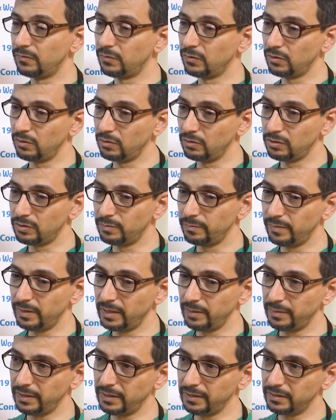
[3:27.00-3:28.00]
for those
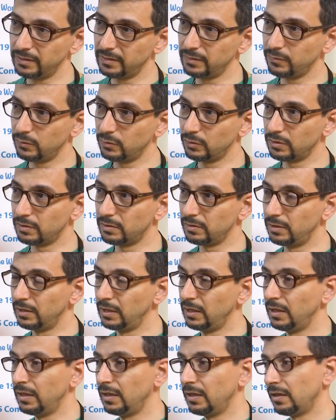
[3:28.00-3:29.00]
babies for
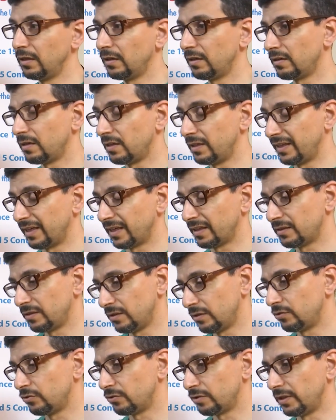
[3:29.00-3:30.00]
cardiac
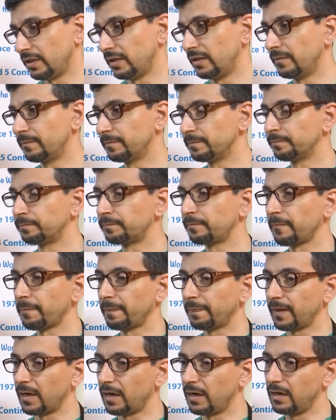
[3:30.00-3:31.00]
surgery,
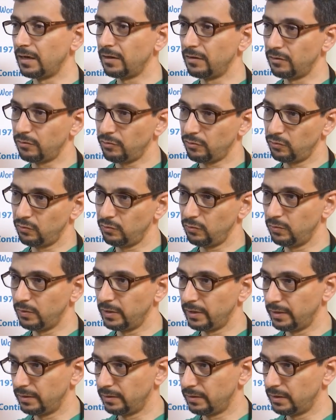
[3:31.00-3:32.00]
either
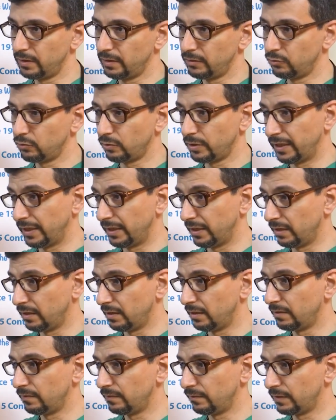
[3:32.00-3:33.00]
through
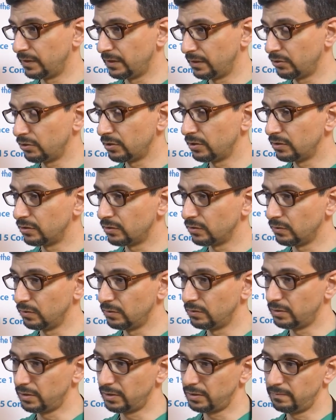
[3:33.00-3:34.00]
Jordanian physicians
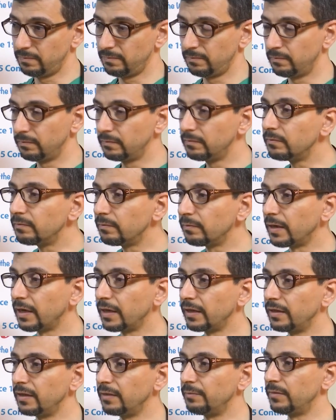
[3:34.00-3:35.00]
or
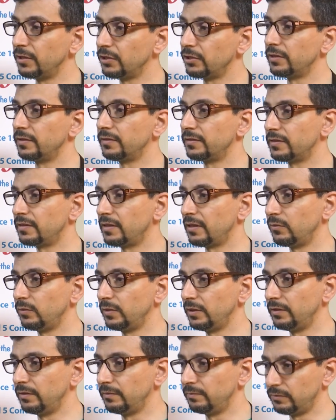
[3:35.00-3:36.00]
by the missions that
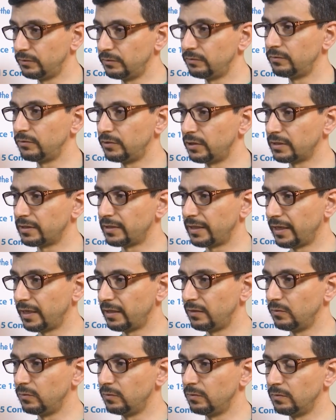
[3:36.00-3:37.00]
we just
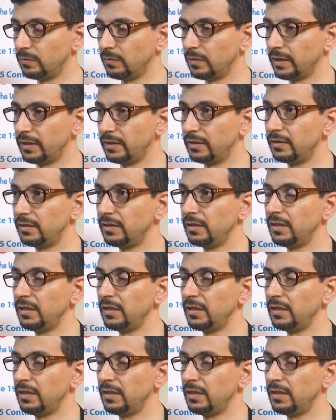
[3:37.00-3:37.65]
had one,